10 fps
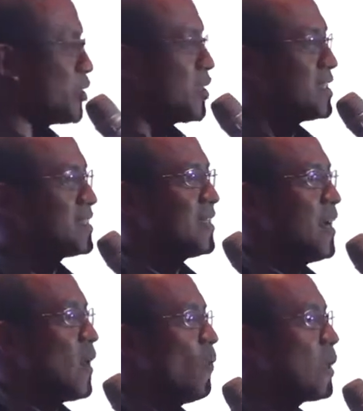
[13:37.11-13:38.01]
to
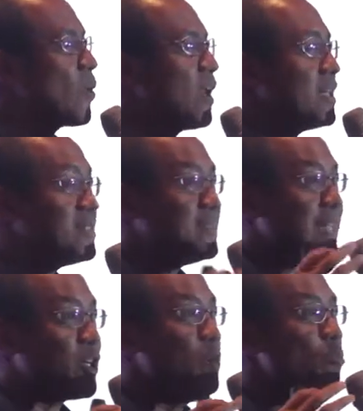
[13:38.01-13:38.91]
purchase. We call it
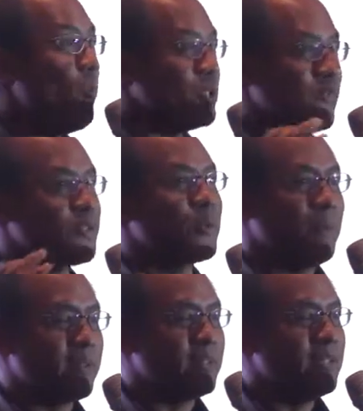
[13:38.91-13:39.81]
zero moment of
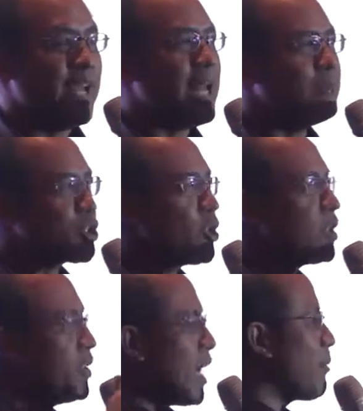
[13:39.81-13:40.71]
truth. And I'm sure
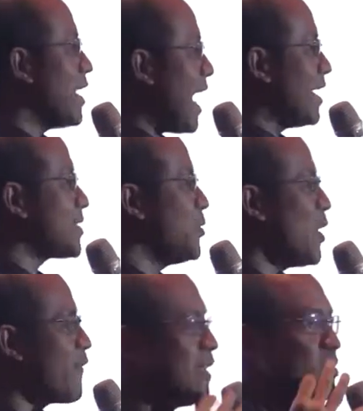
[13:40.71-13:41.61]
I'm going to ask
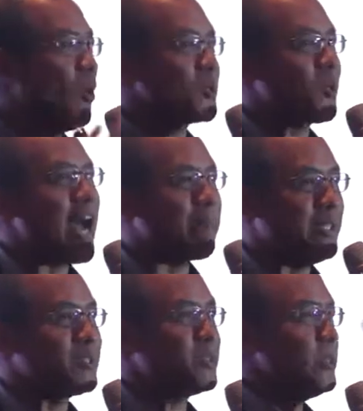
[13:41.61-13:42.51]
you if this also
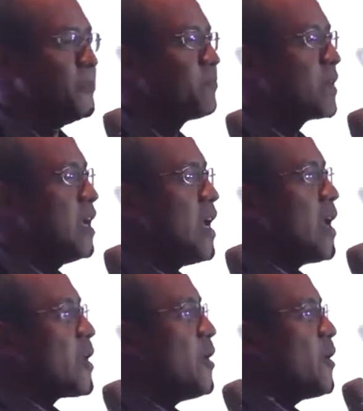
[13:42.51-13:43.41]
happens to you.
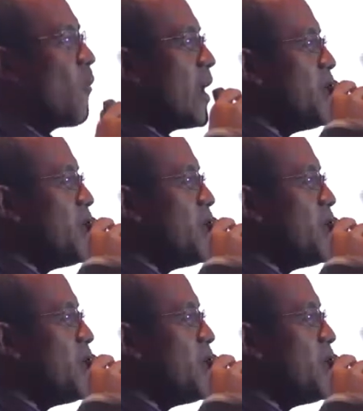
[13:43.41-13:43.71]
You know,